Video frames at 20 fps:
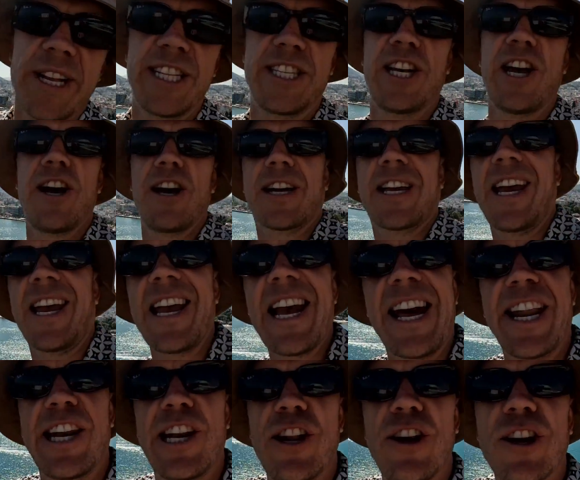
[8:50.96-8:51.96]
in Turkey,
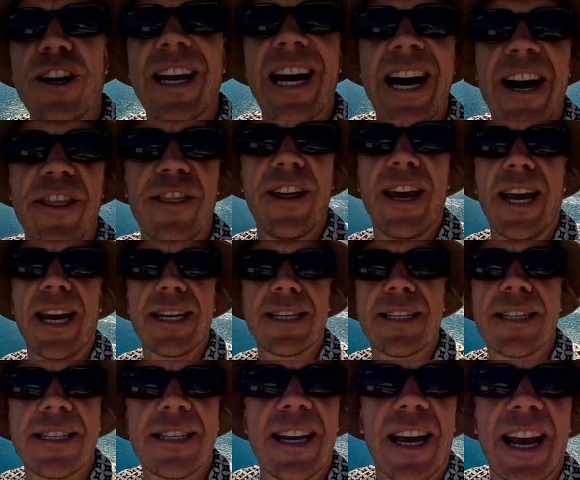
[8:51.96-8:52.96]
and look at
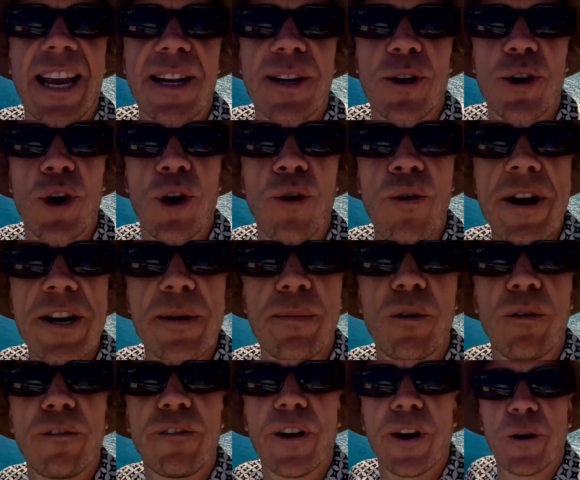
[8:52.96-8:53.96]
this
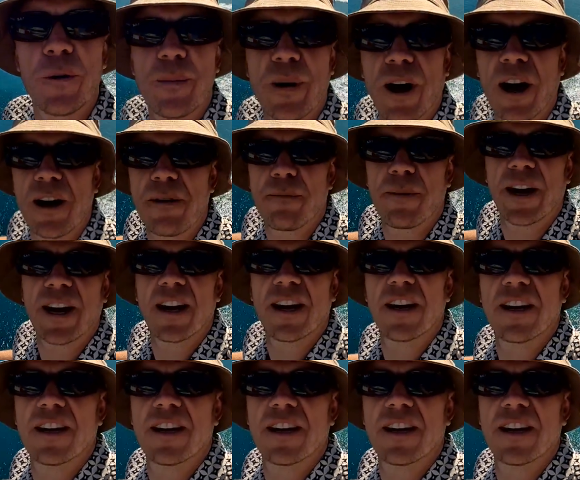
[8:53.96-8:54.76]
incredible view behind me.